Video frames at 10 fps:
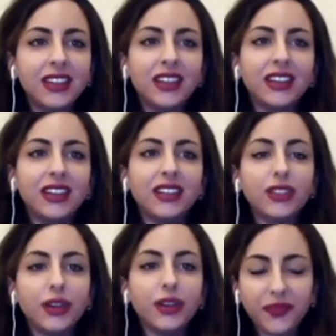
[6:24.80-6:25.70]
So
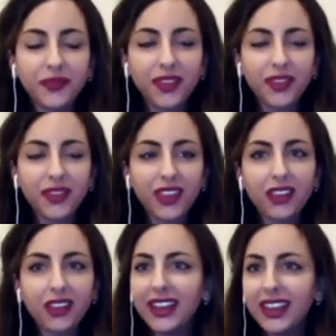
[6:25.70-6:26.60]

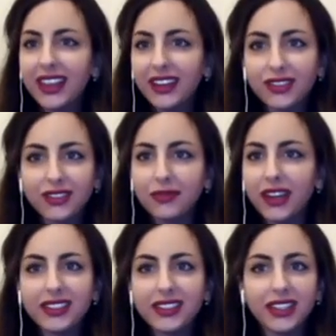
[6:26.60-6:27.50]
many
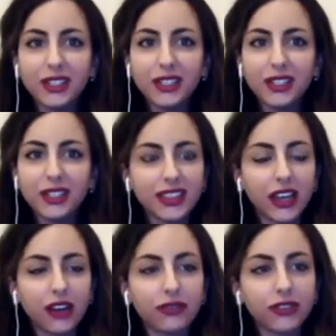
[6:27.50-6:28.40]
centuries pass
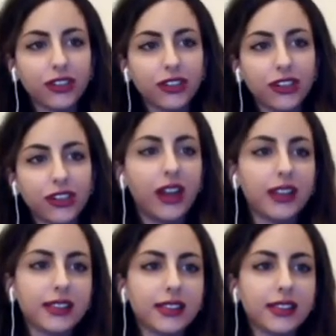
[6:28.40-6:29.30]
after
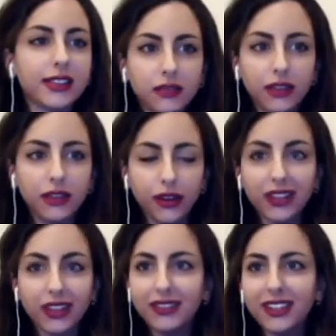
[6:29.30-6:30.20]
Alhazen, you know, lived
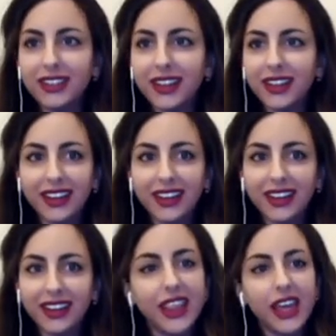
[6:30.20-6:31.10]
and died,
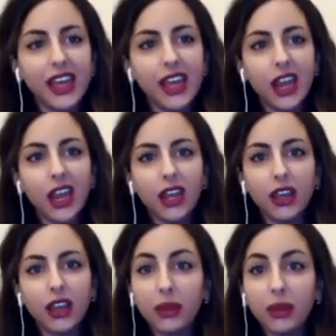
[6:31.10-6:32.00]
but
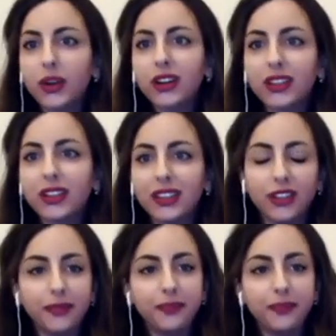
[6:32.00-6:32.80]
his work lived on.